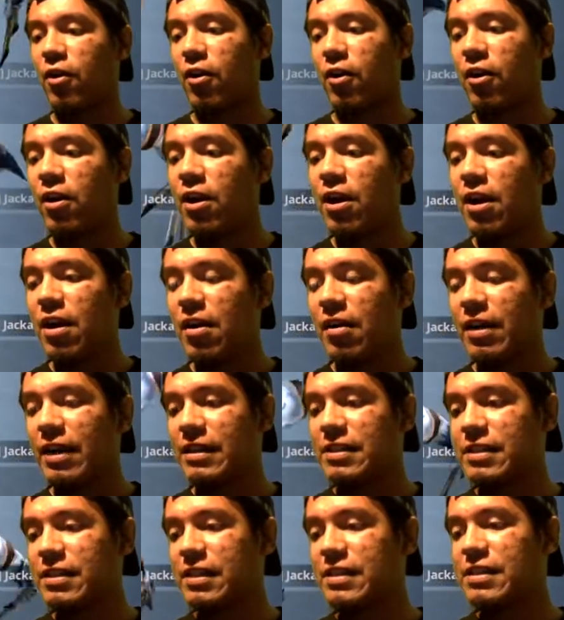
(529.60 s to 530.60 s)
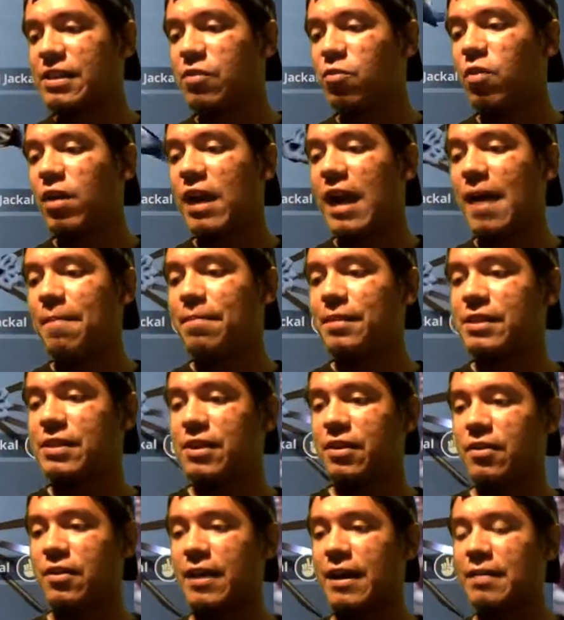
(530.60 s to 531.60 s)
her. Okay, so let's see what happens
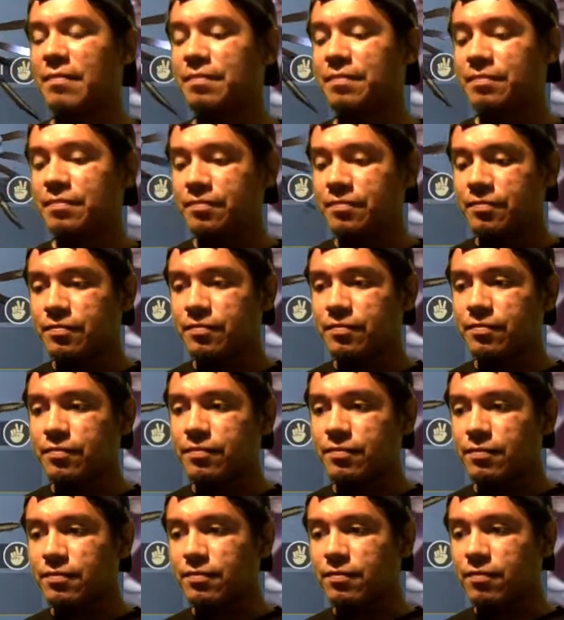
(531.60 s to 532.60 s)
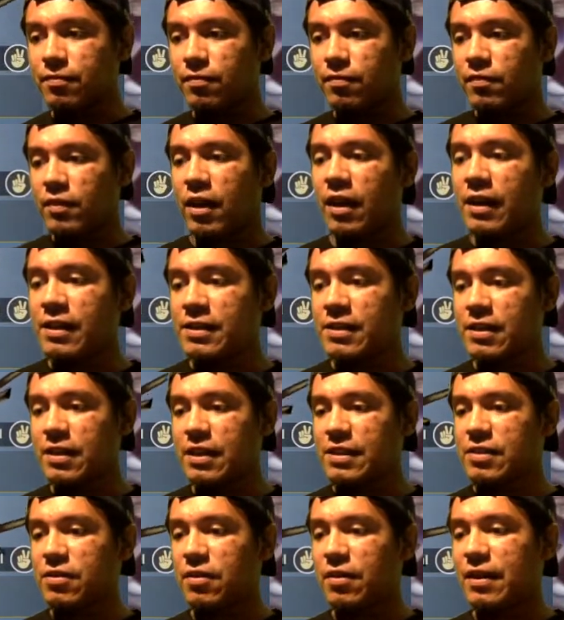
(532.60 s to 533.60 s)
here. Okay. All right, so
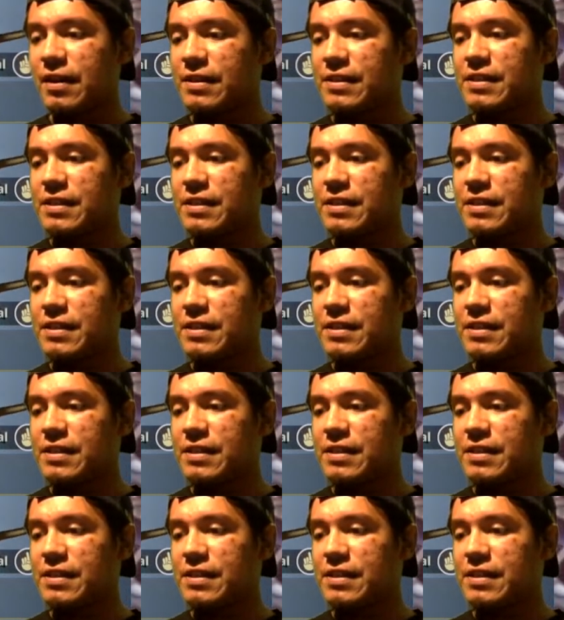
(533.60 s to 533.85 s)
let's go ahead and